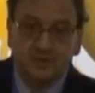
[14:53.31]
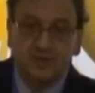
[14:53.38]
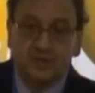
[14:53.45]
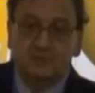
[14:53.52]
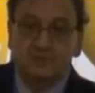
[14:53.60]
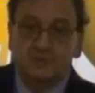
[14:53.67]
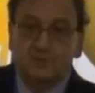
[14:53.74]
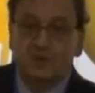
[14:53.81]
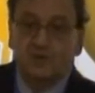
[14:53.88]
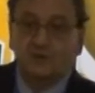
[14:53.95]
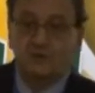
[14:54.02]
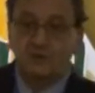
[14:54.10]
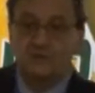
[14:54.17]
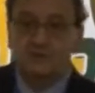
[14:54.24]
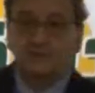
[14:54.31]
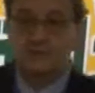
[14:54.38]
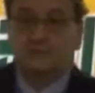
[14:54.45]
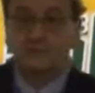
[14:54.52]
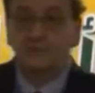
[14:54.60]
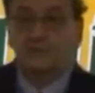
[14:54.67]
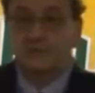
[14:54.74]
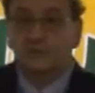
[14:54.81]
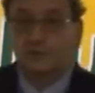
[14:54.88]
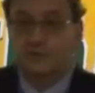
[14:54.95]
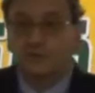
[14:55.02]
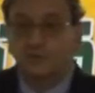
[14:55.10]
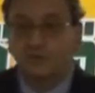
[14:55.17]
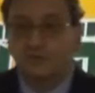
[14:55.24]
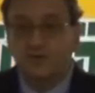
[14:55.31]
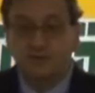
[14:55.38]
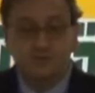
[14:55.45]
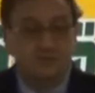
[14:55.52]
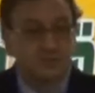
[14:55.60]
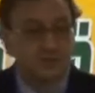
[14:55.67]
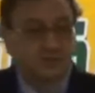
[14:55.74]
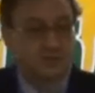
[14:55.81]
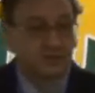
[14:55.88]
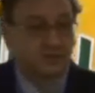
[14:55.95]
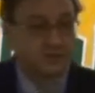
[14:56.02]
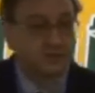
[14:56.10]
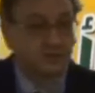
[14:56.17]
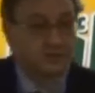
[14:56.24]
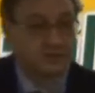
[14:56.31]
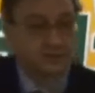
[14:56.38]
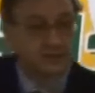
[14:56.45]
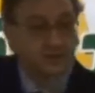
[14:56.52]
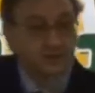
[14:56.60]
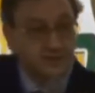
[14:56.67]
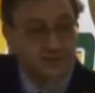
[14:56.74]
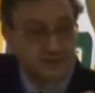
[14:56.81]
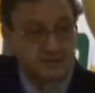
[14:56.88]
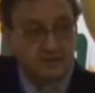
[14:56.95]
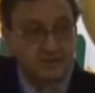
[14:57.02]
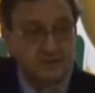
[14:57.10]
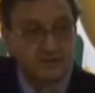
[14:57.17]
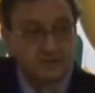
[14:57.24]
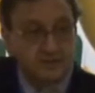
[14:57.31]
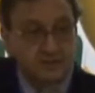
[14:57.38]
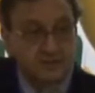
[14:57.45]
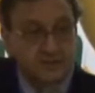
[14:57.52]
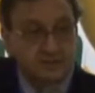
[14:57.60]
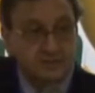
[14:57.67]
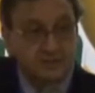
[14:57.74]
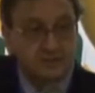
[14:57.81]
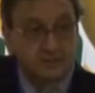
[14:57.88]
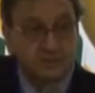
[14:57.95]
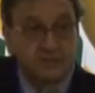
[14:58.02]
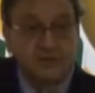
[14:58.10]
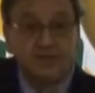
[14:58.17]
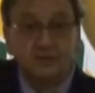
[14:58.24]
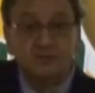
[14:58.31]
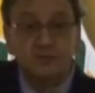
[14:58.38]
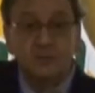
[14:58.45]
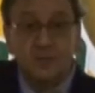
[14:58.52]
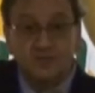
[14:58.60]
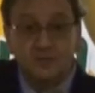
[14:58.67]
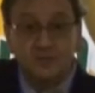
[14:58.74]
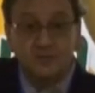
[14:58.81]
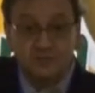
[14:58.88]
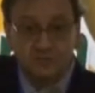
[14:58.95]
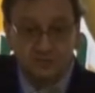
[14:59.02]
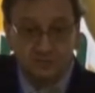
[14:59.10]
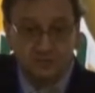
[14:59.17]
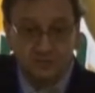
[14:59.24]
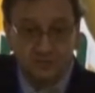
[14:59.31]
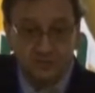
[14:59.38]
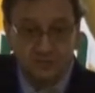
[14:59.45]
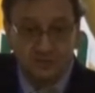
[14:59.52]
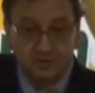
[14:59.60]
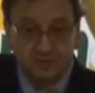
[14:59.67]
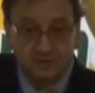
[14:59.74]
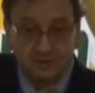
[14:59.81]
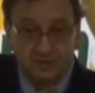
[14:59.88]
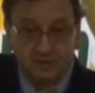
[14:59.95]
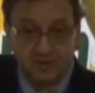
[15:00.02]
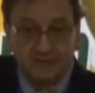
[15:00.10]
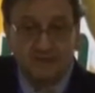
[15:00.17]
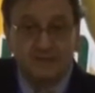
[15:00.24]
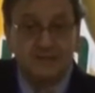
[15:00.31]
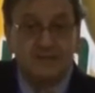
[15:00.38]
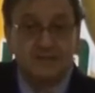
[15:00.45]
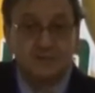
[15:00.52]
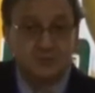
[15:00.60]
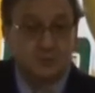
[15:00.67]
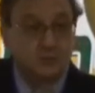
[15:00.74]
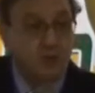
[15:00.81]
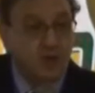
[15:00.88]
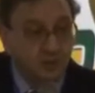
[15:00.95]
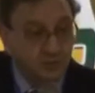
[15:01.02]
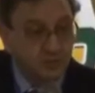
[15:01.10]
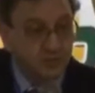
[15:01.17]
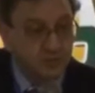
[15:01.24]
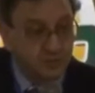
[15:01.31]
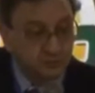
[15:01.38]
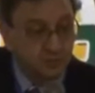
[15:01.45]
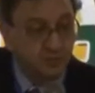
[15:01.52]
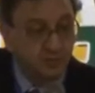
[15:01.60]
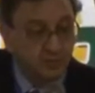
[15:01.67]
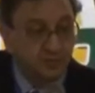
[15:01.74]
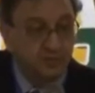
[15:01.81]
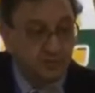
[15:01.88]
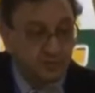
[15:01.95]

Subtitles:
If the one that is being drawn from the central venous catheter becomes positive at least 2 hours before the